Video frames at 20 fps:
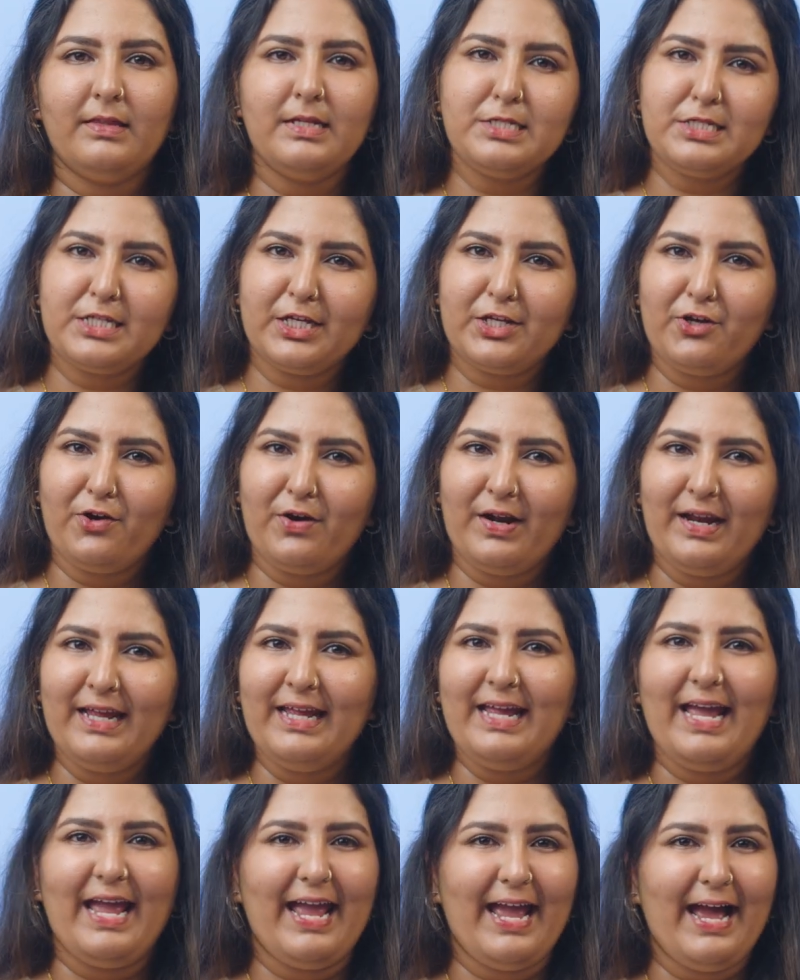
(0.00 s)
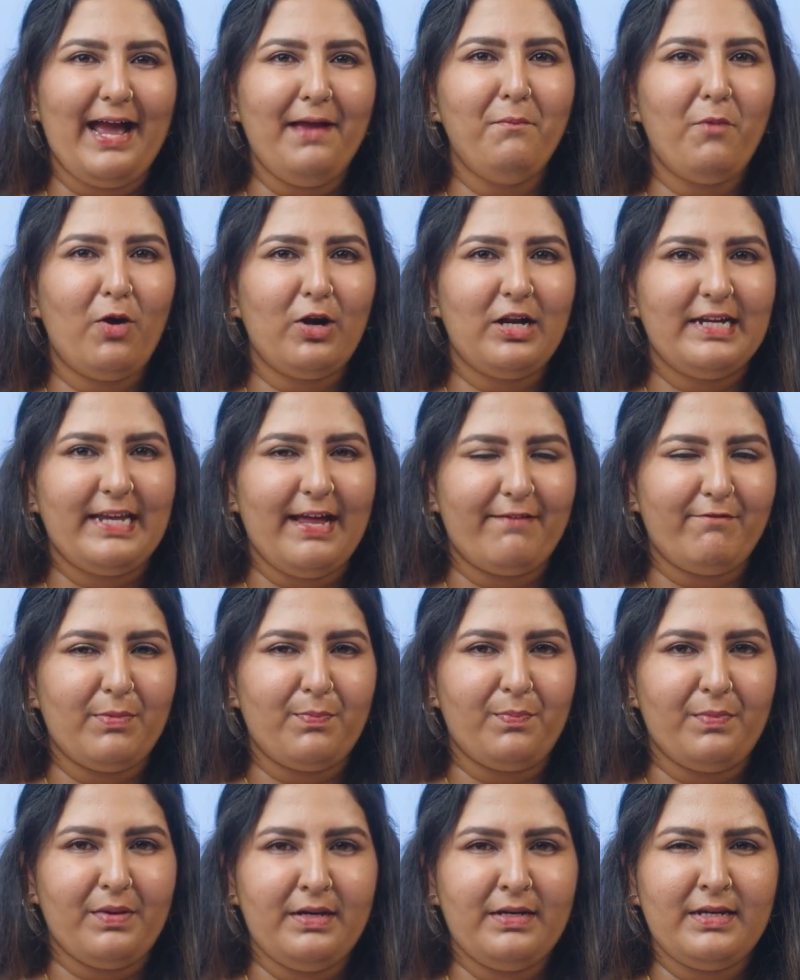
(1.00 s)
Thus, securing AI model
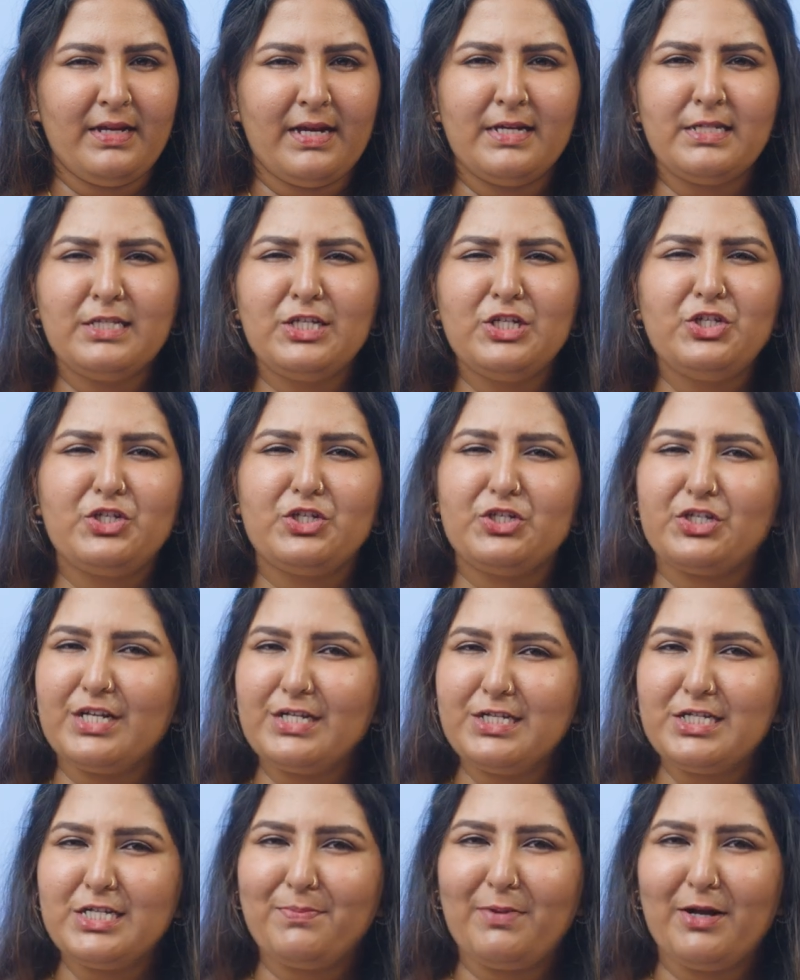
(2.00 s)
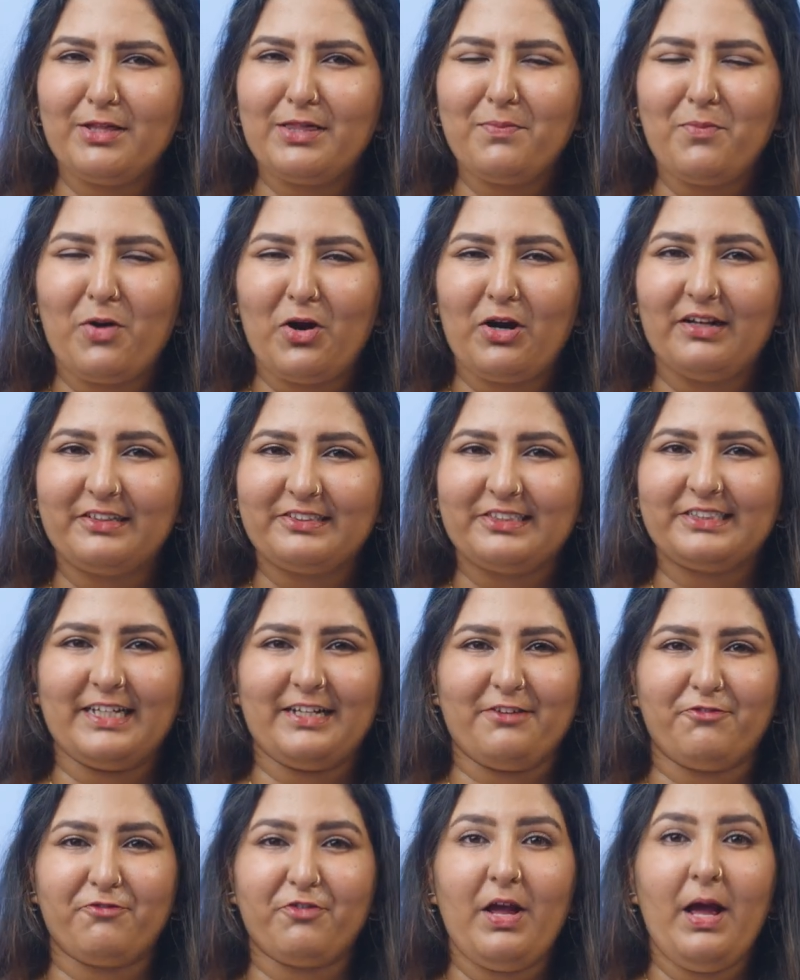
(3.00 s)
development isn't just about the model
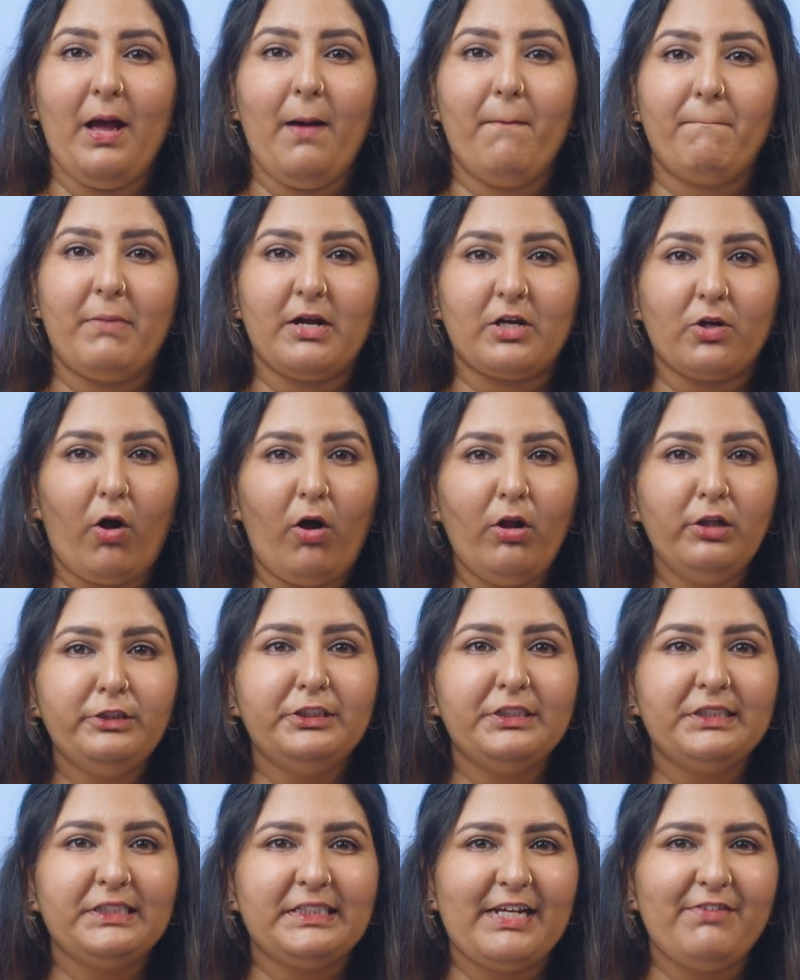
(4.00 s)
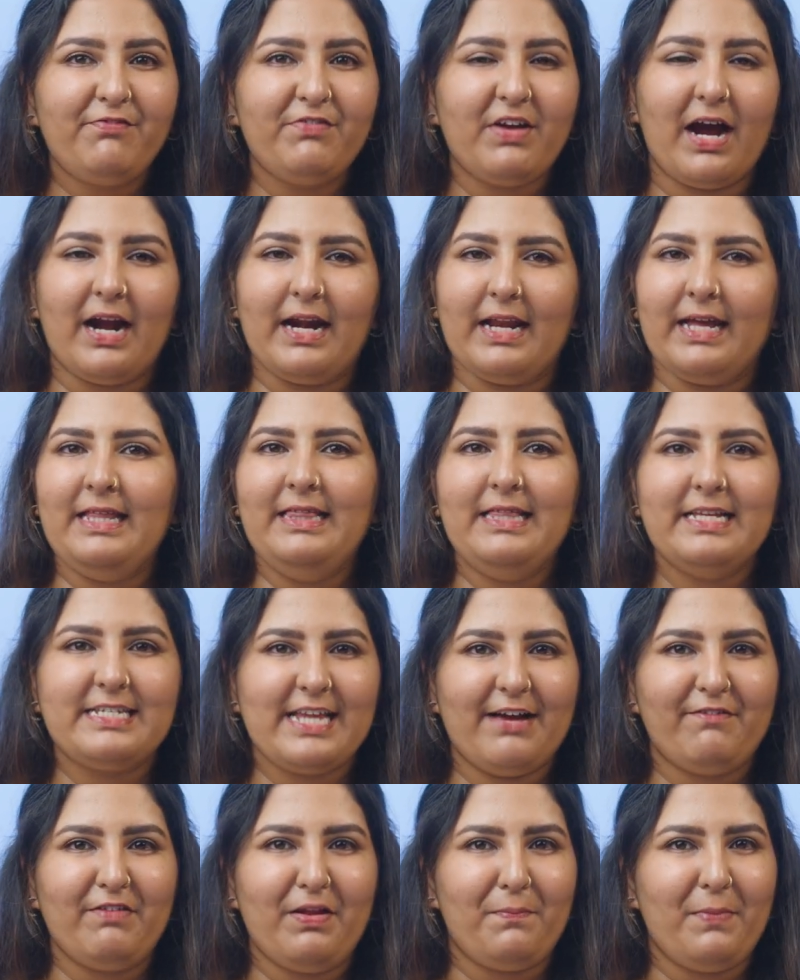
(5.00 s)
itself, but also safeguarding the
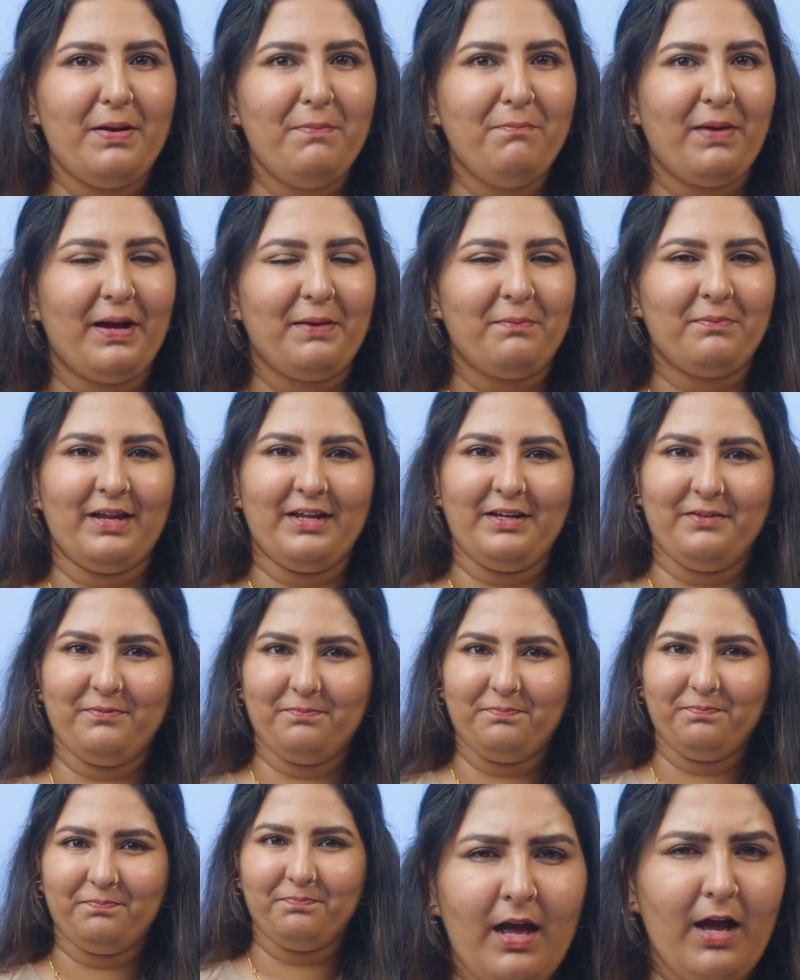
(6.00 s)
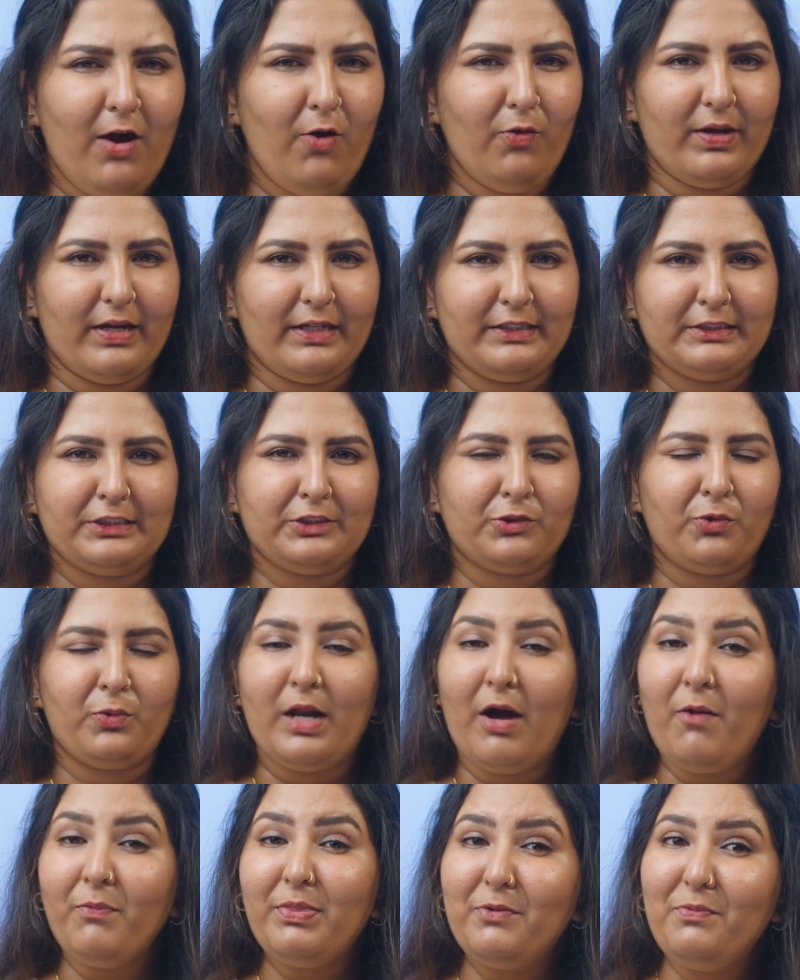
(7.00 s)
development pipeline. Okay, so
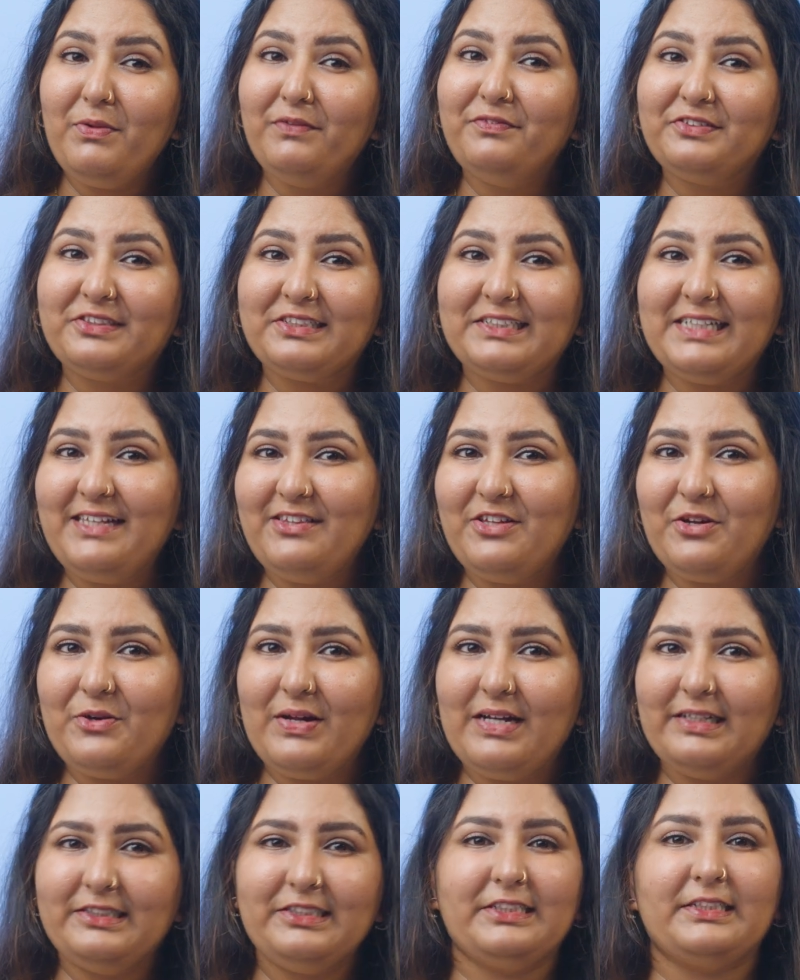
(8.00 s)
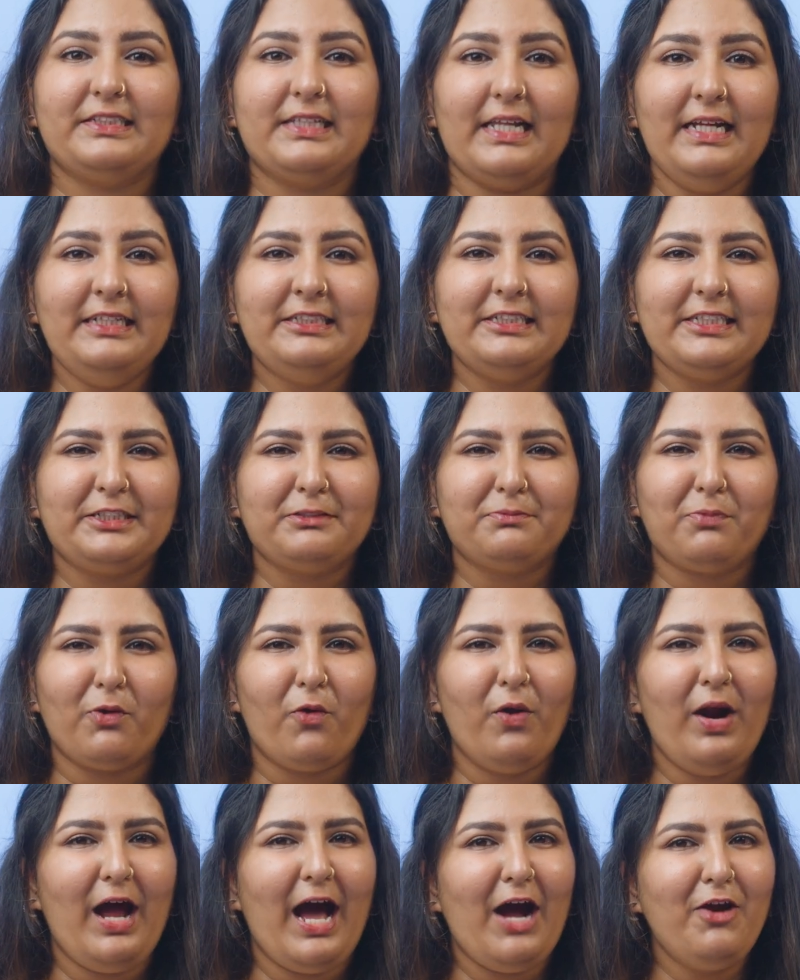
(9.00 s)
now that we've seen the risks, let's
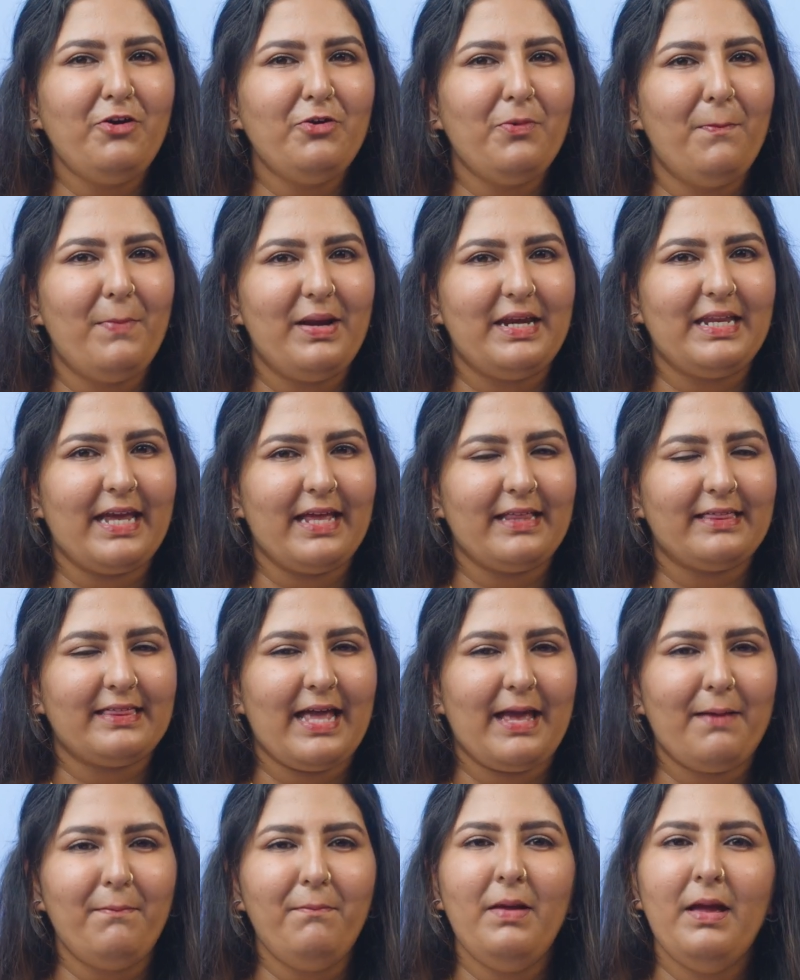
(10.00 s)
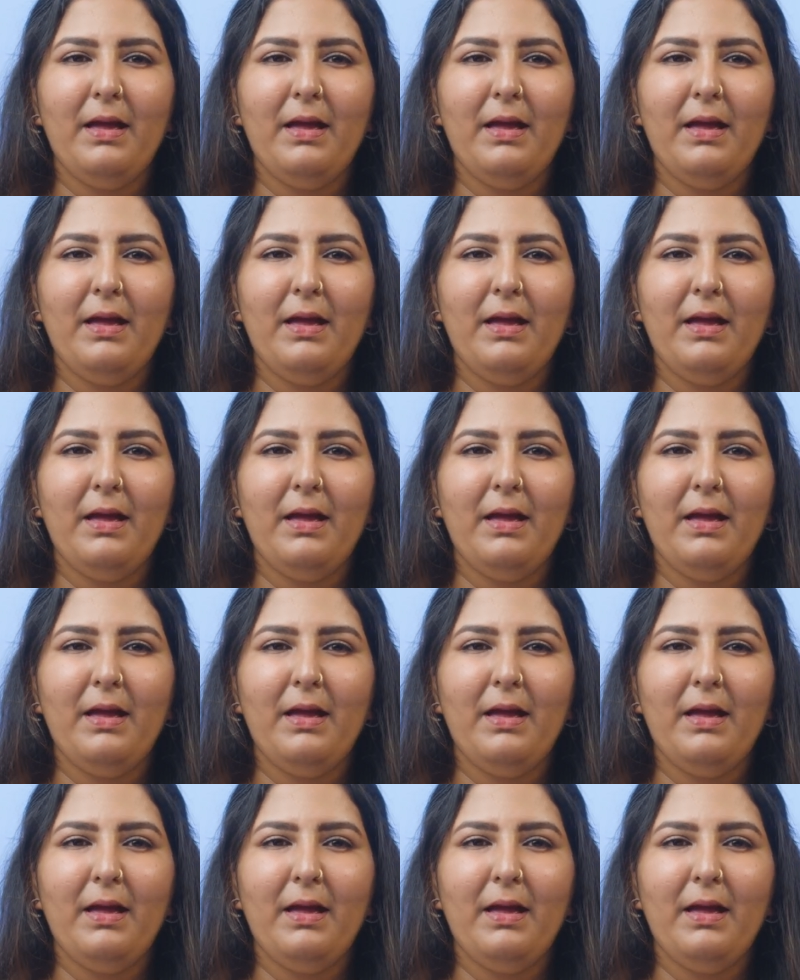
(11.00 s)
explore how to mitigate them